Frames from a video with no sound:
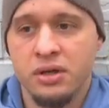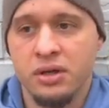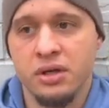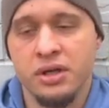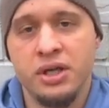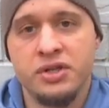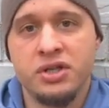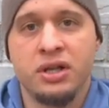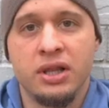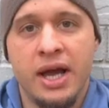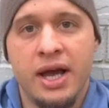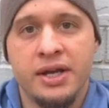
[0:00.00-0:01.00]
uh, each
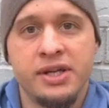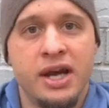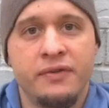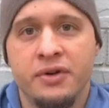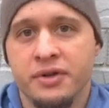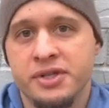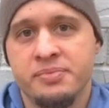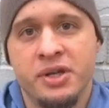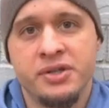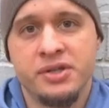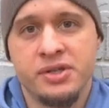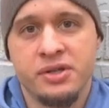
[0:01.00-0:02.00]
class after
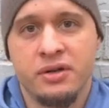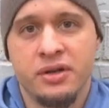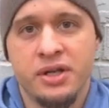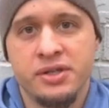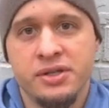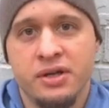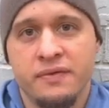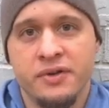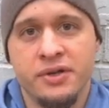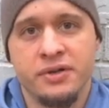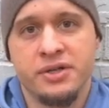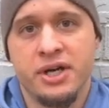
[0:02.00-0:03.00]
expenses and all that stuff
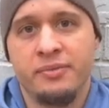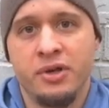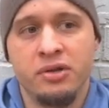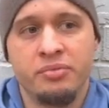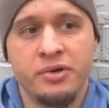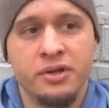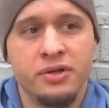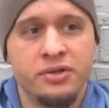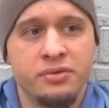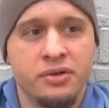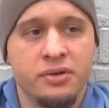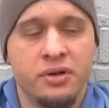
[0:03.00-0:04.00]
and your time that you put
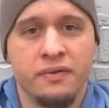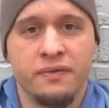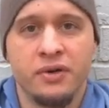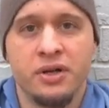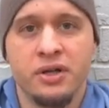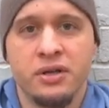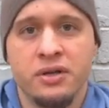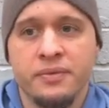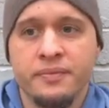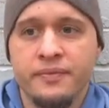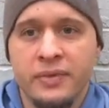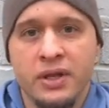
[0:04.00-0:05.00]
into it on the front end
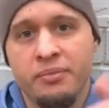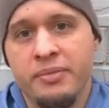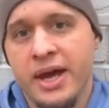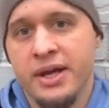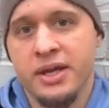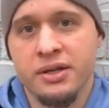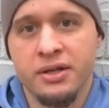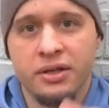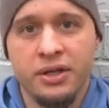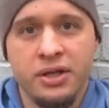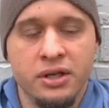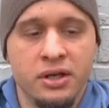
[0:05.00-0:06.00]
and back end
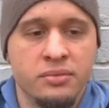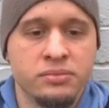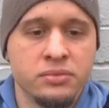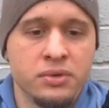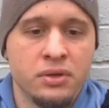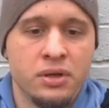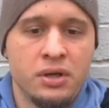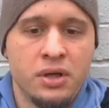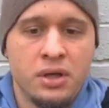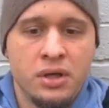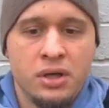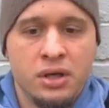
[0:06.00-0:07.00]
cleaning up.
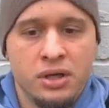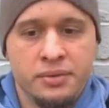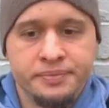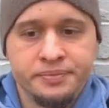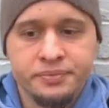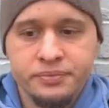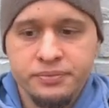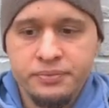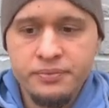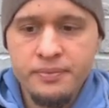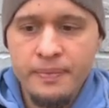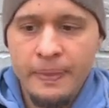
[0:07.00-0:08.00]
Um,
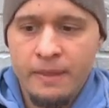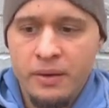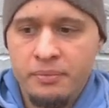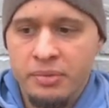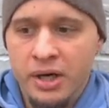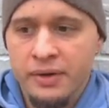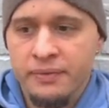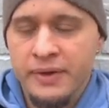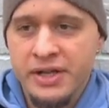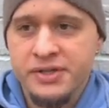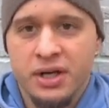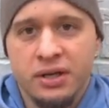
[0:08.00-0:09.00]
but
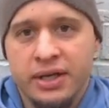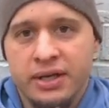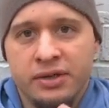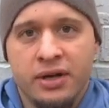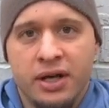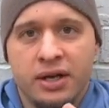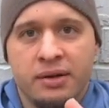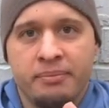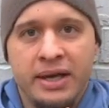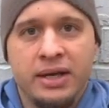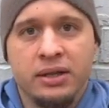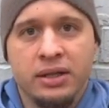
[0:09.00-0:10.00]
that's not like you're not going to
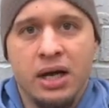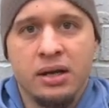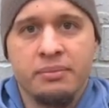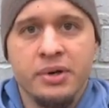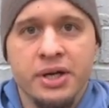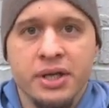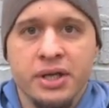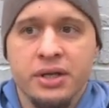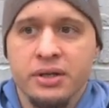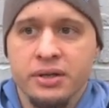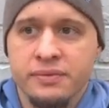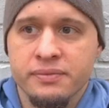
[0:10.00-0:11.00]
make a lot of money.
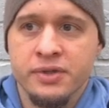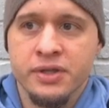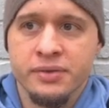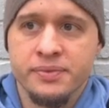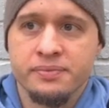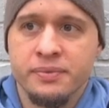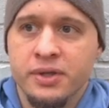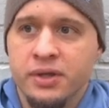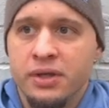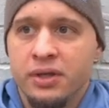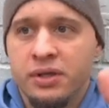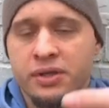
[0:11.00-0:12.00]
At, uh, you know,
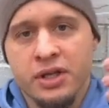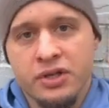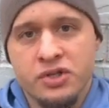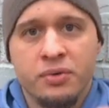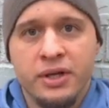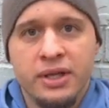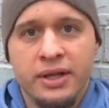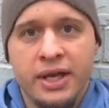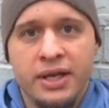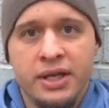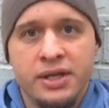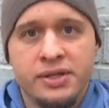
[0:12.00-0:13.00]
so you get 20
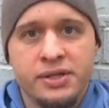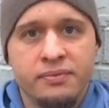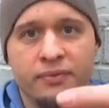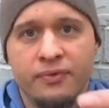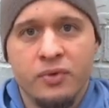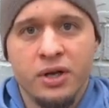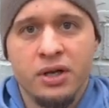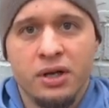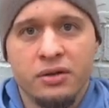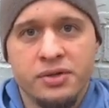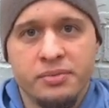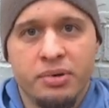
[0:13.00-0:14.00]
ladies,
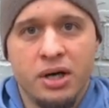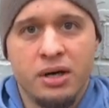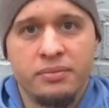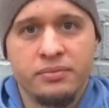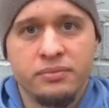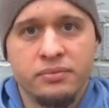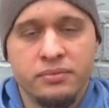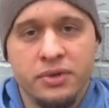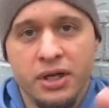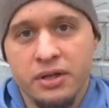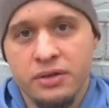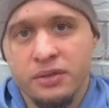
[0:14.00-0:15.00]
$40 a pop,
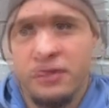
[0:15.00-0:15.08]
right?